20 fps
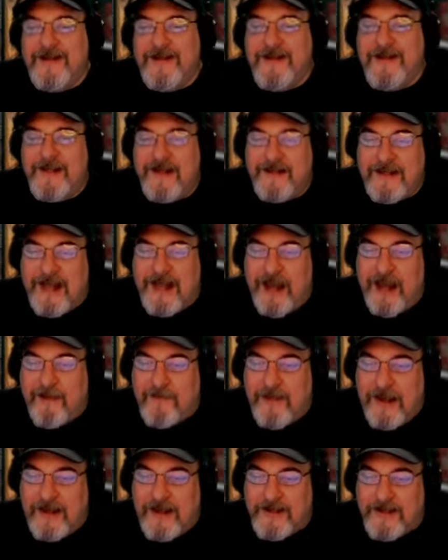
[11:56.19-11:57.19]
These
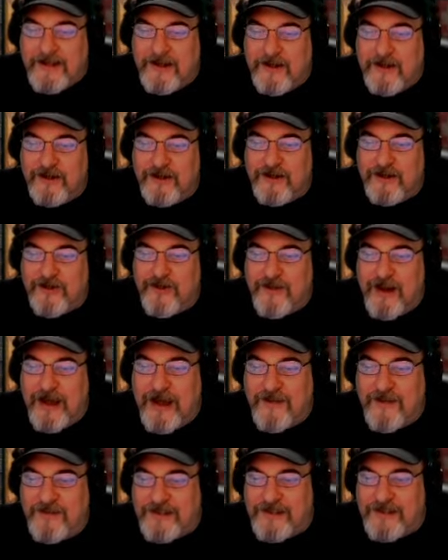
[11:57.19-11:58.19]
campaigns are a
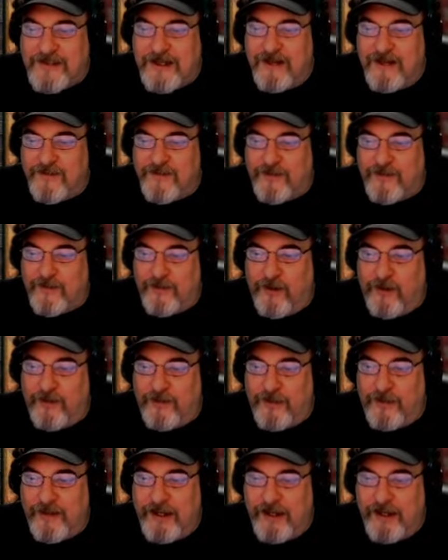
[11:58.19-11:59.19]
travesty of the
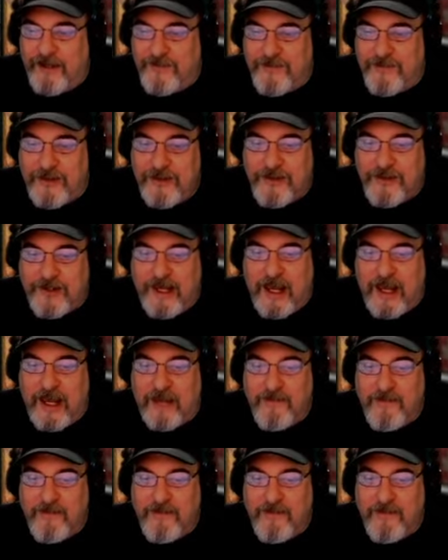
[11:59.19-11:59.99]
role-playing adventure game,